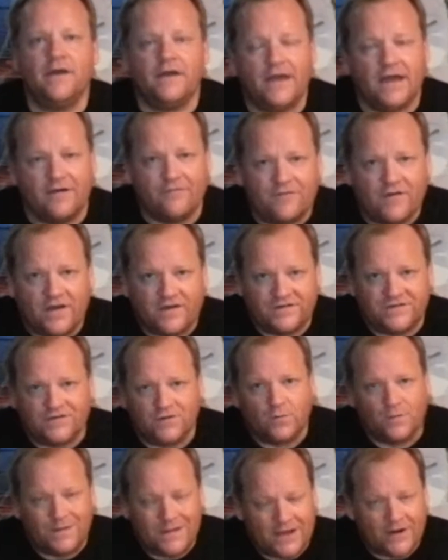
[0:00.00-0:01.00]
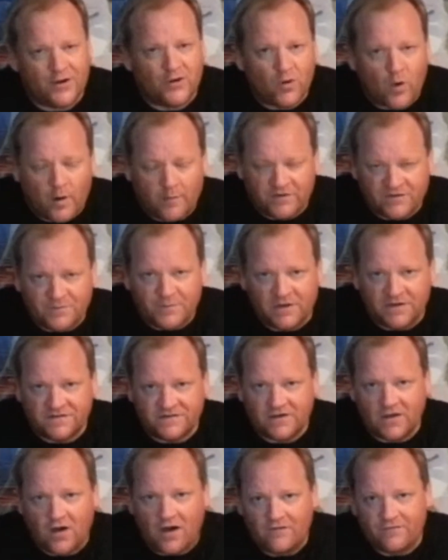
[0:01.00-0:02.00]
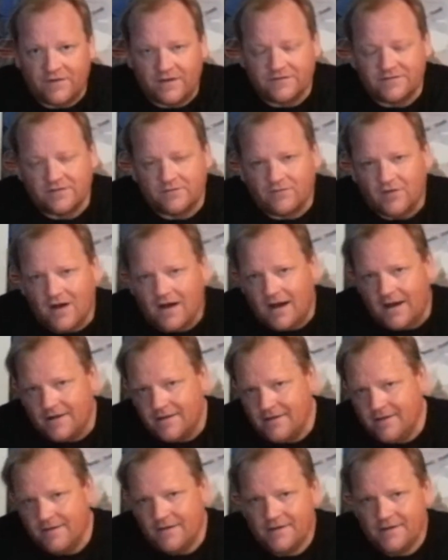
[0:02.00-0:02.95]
FSU with that enormous BC offensive line.